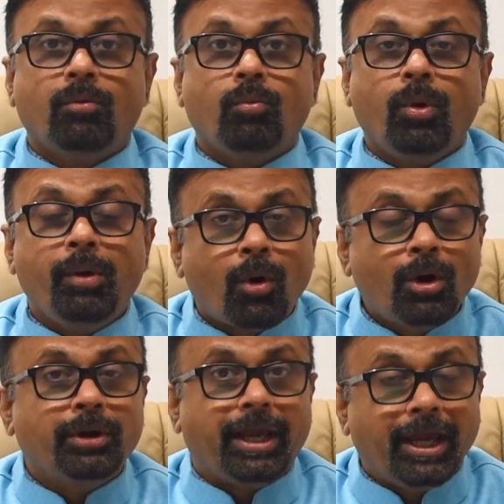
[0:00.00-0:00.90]
We
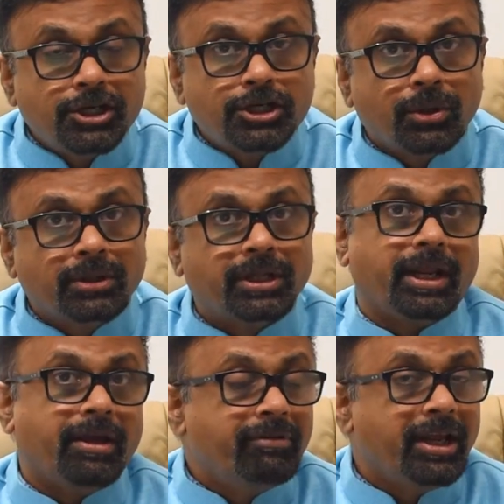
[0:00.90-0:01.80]
want to ensure
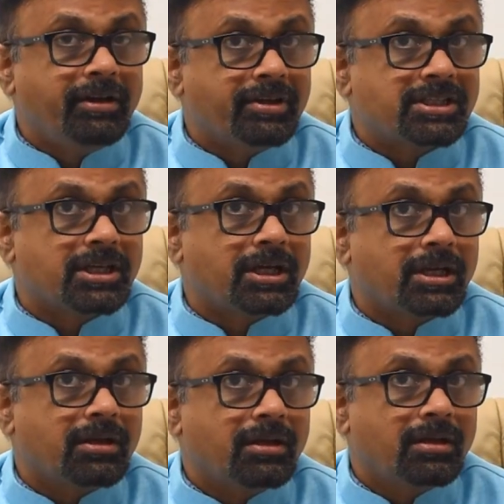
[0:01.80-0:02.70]
that every
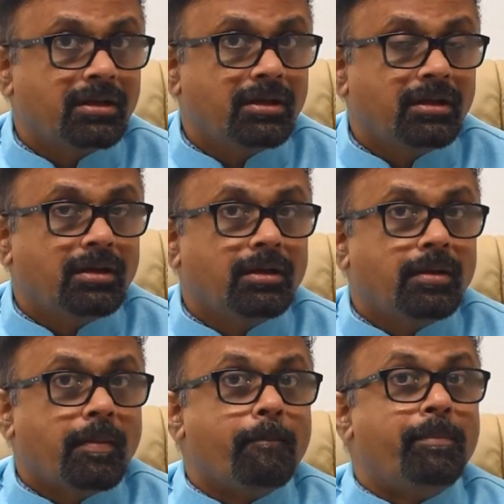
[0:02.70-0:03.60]
investor
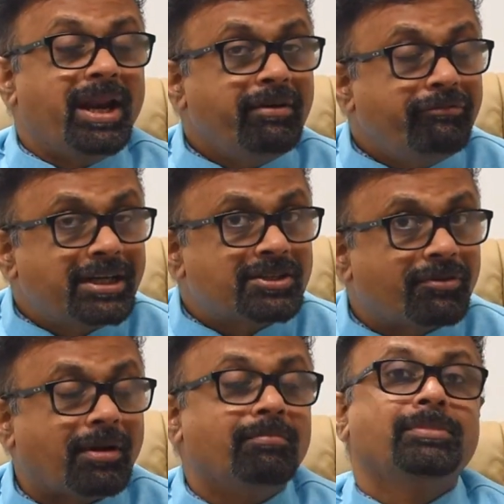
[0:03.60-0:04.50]
benefits
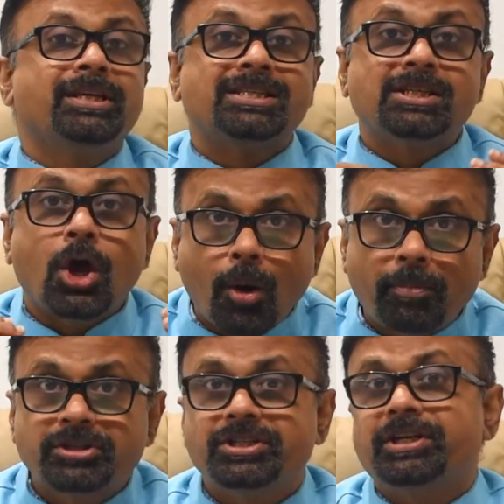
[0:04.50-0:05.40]
from this
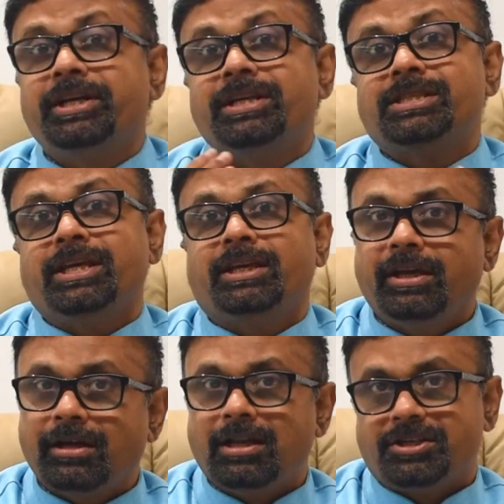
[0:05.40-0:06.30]
opportunity
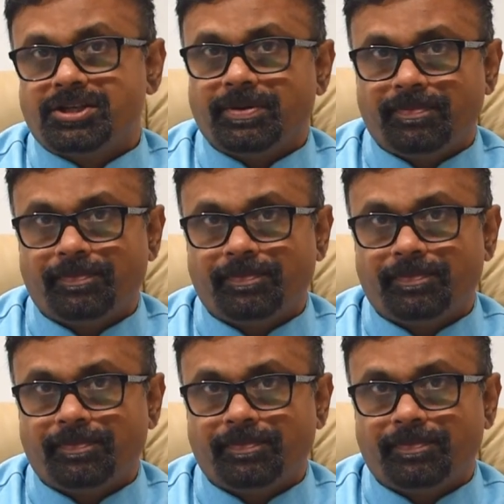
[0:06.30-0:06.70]
seeking culture.